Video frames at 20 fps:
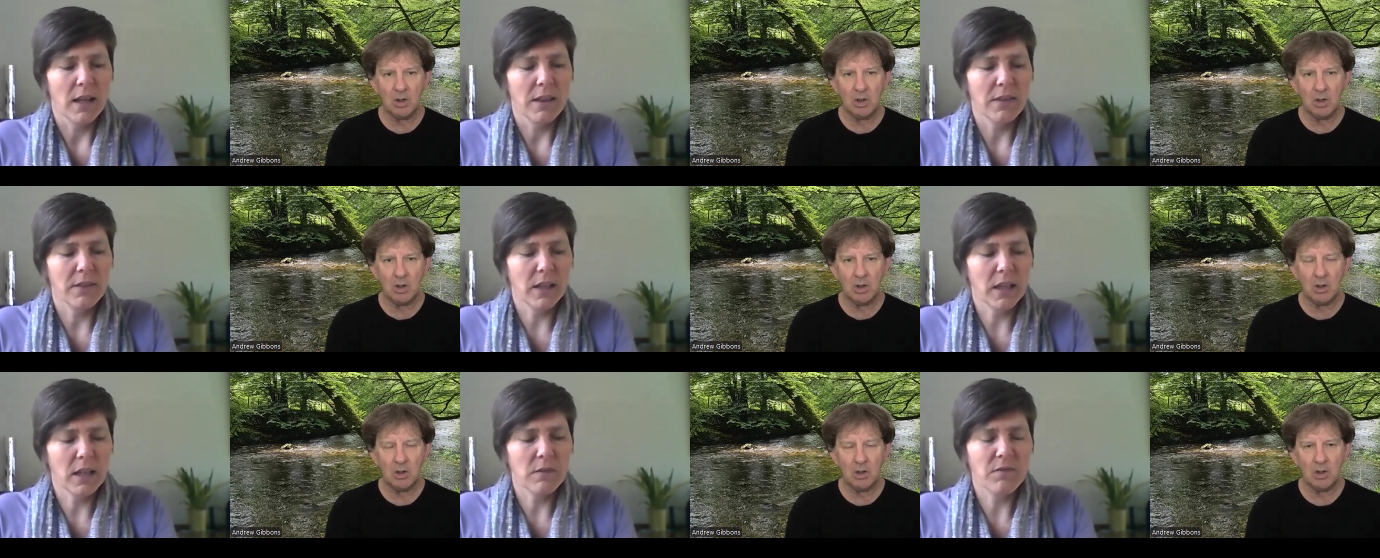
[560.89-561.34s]

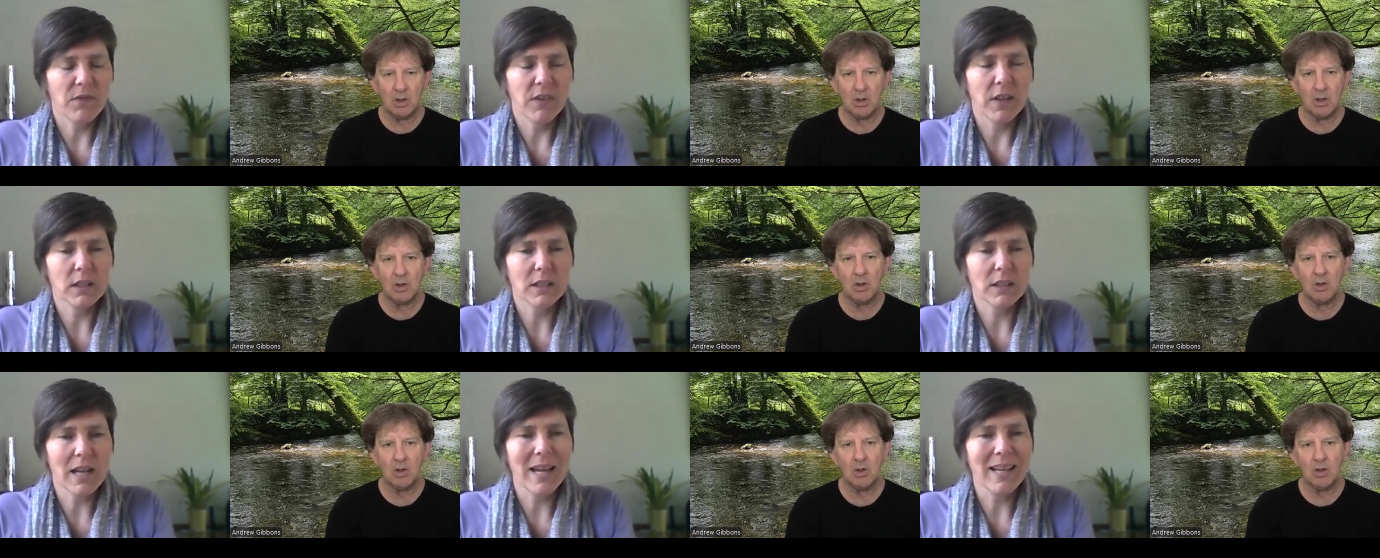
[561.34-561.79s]
Speaker 1: they can
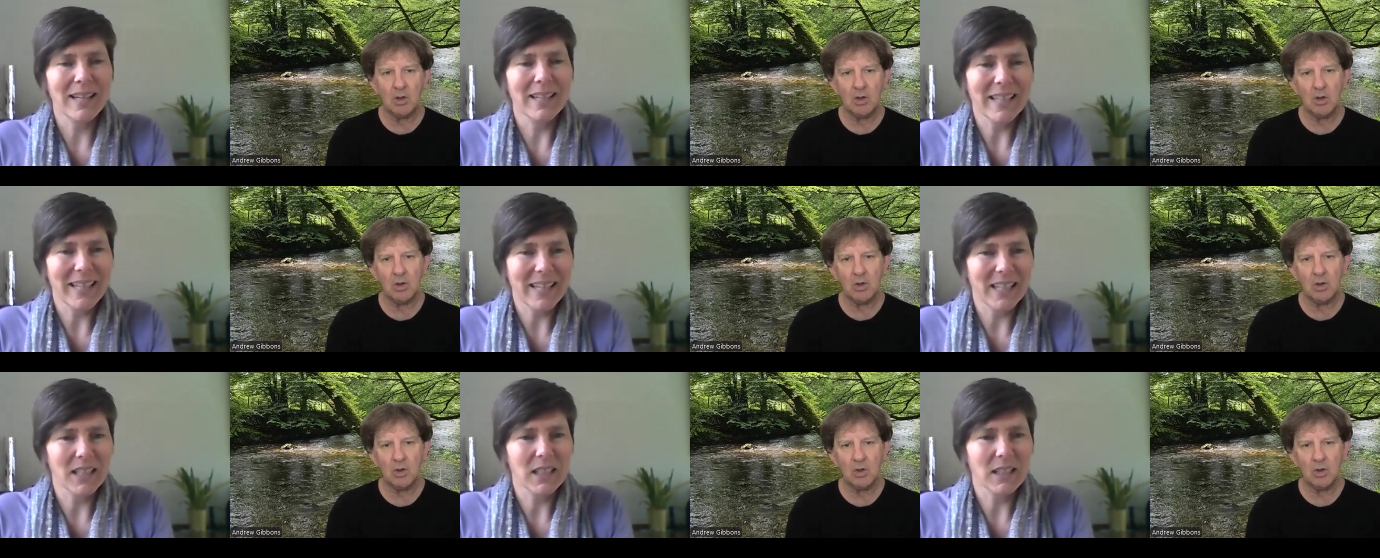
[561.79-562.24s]
feel slightly
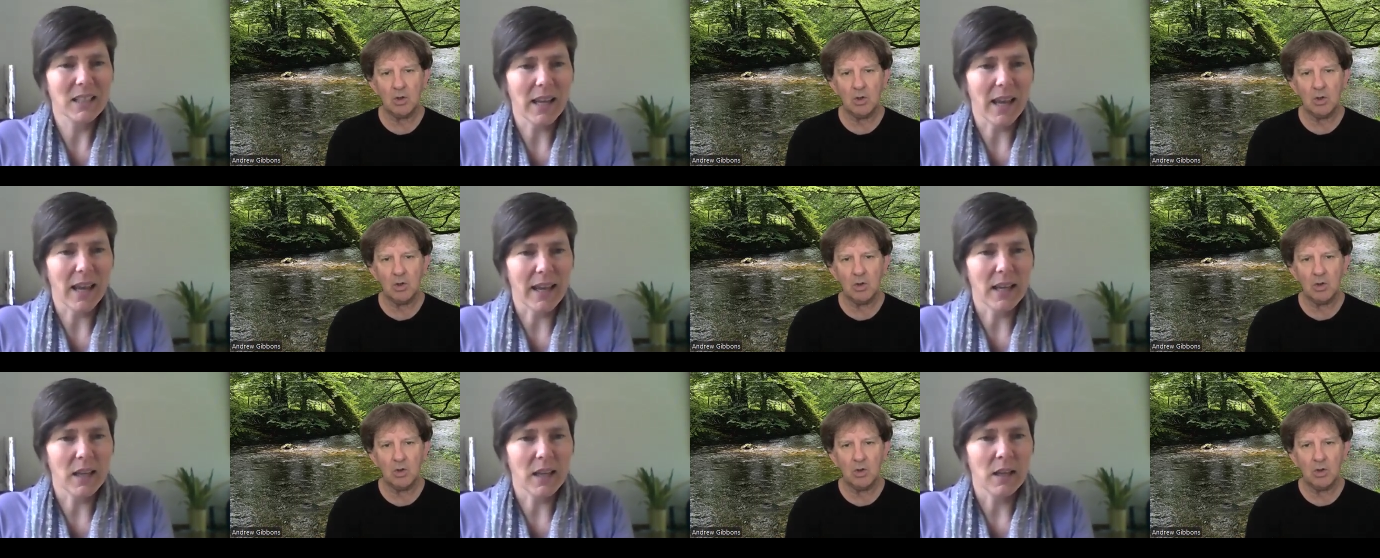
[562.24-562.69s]

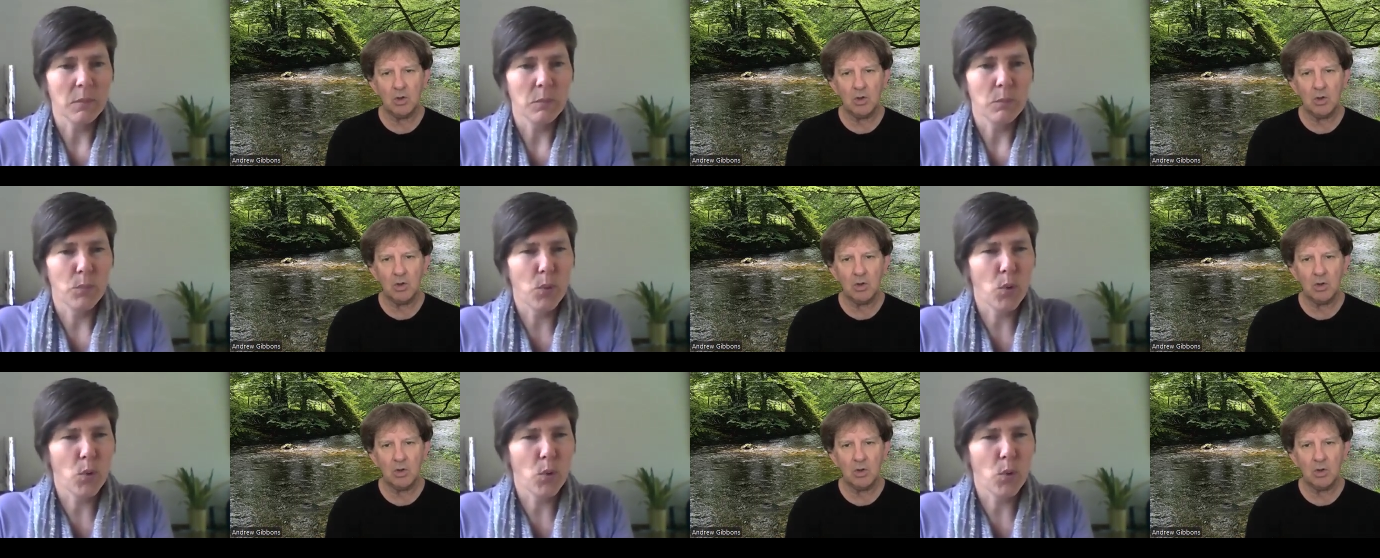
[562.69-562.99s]
guilty